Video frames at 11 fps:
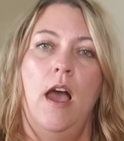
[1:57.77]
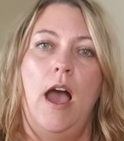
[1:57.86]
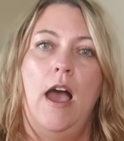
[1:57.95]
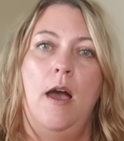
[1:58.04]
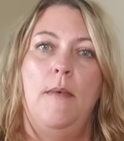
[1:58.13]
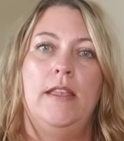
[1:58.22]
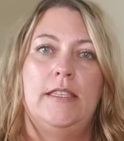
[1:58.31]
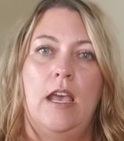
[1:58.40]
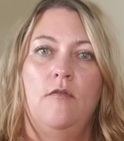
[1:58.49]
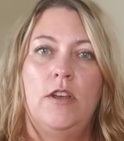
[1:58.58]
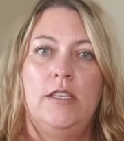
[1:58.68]
It's
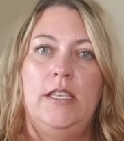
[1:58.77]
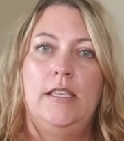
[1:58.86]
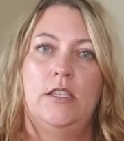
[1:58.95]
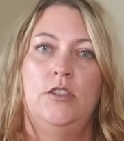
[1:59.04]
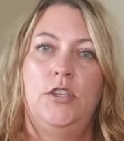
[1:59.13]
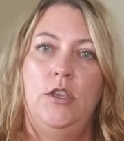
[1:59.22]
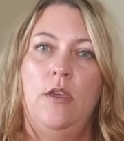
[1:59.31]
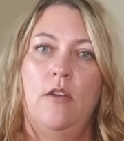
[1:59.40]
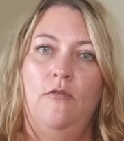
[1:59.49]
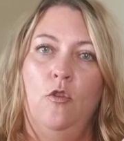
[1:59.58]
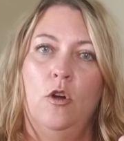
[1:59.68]
every season, so you
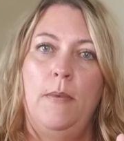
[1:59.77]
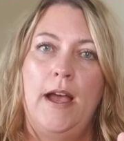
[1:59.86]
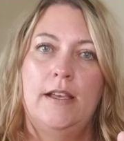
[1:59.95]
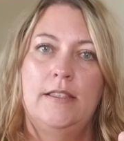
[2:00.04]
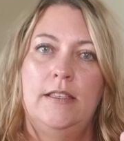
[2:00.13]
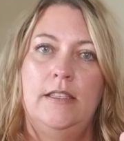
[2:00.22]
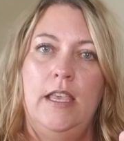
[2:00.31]
get 4 boxes